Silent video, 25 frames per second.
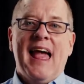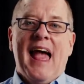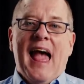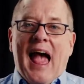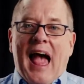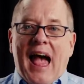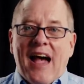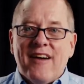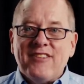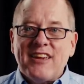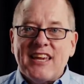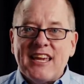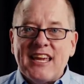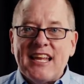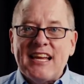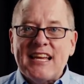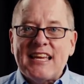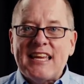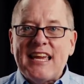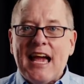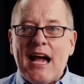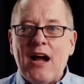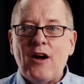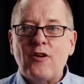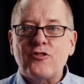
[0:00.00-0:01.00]
having an
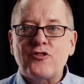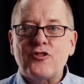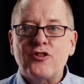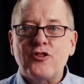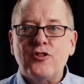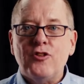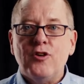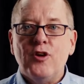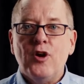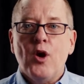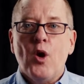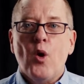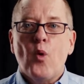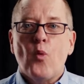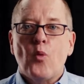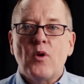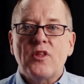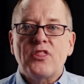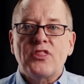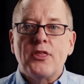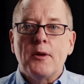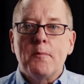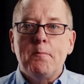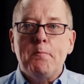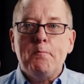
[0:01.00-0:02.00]
encounter
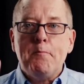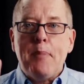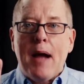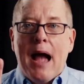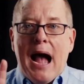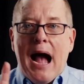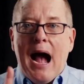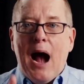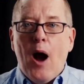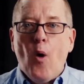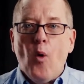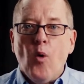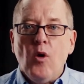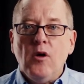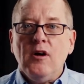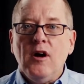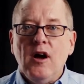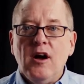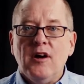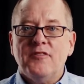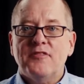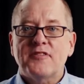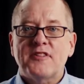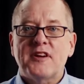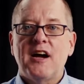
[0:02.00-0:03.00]
with the power
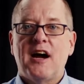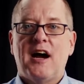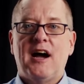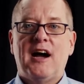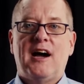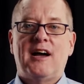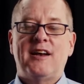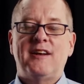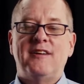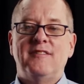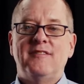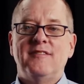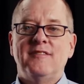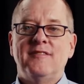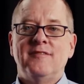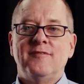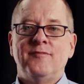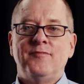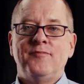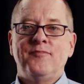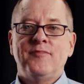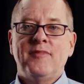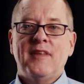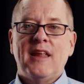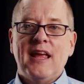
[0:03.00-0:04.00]
of God,
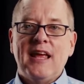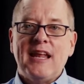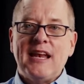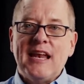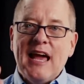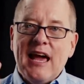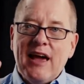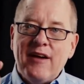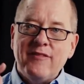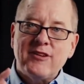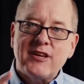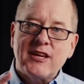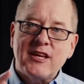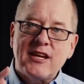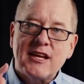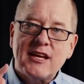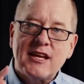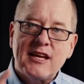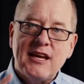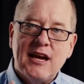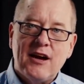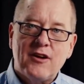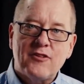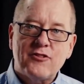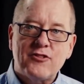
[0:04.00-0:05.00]
and having an
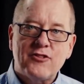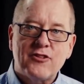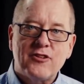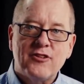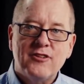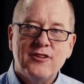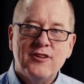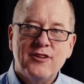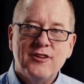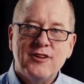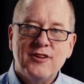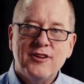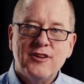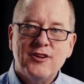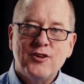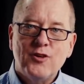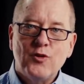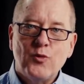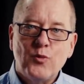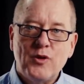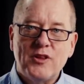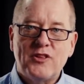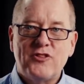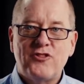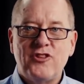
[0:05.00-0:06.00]
encounter
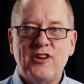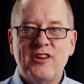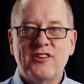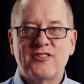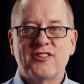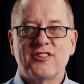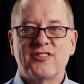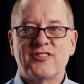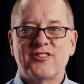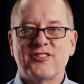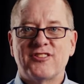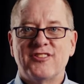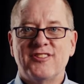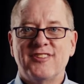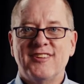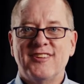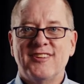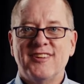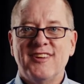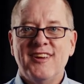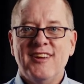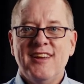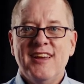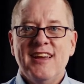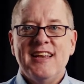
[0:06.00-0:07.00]
with Jesus.
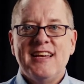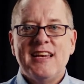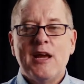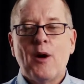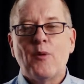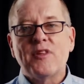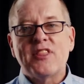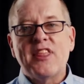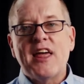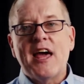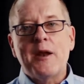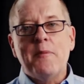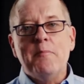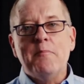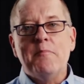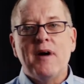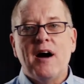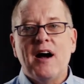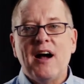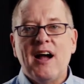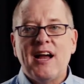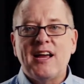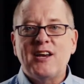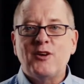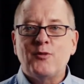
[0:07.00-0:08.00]
Now, with that in
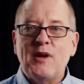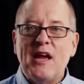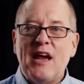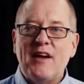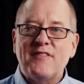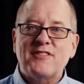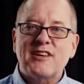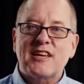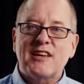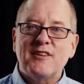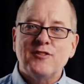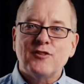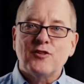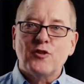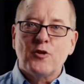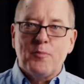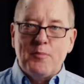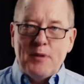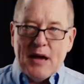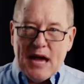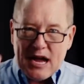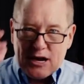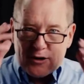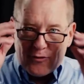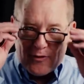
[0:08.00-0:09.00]
mind, we have to give a little
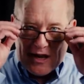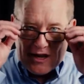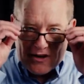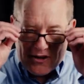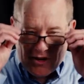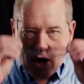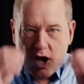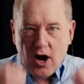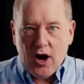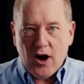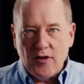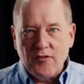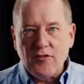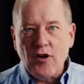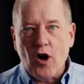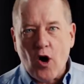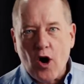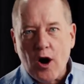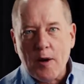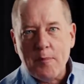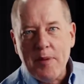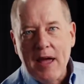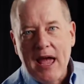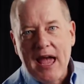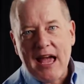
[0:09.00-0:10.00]
background of
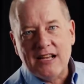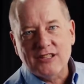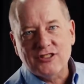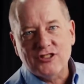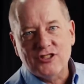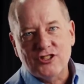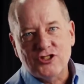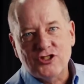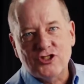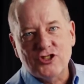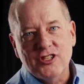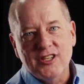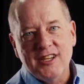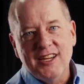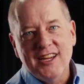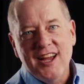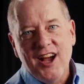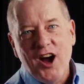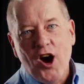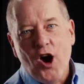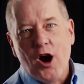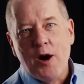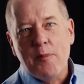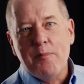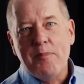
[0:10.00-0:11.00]
our passage.
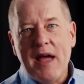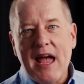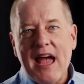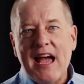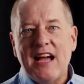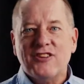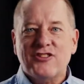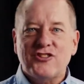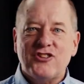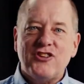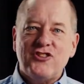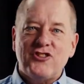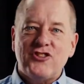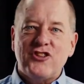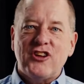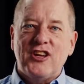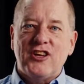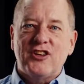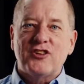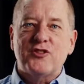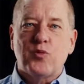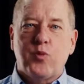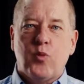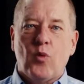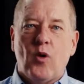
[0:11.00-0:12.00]
Our passage
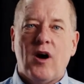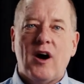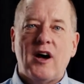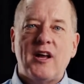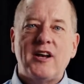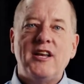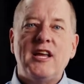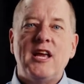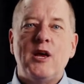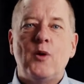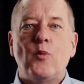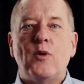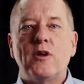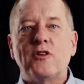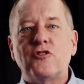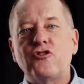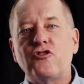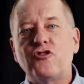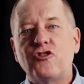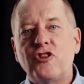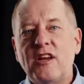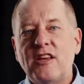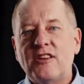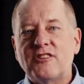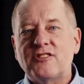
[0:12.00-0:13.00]
is one in which
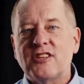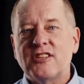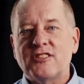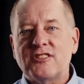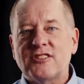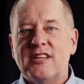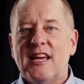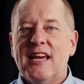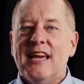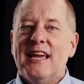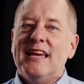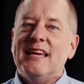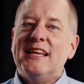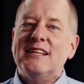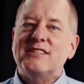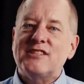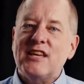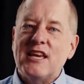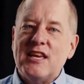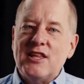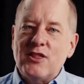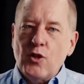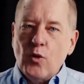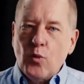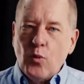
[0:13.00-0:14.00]
Jesus is
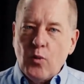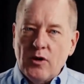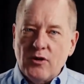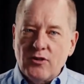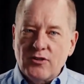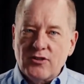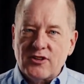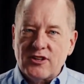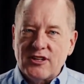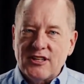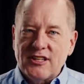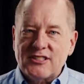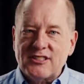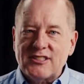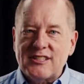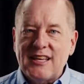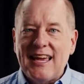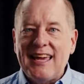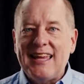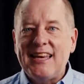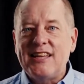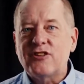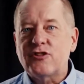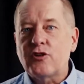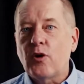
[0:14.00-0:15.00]
in the wilderness
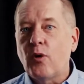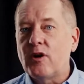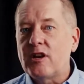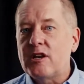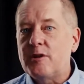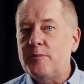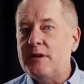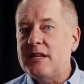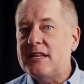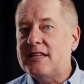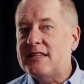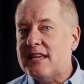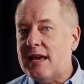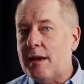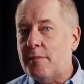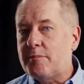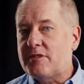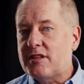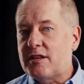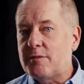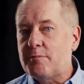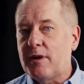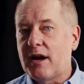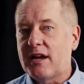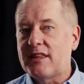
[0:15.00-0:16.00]
and he's going to be
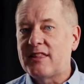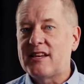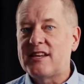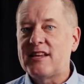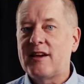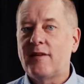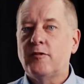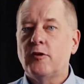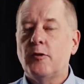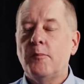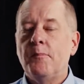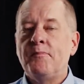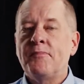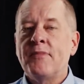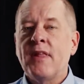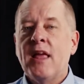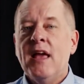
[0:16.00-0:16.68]
tempted by the devil.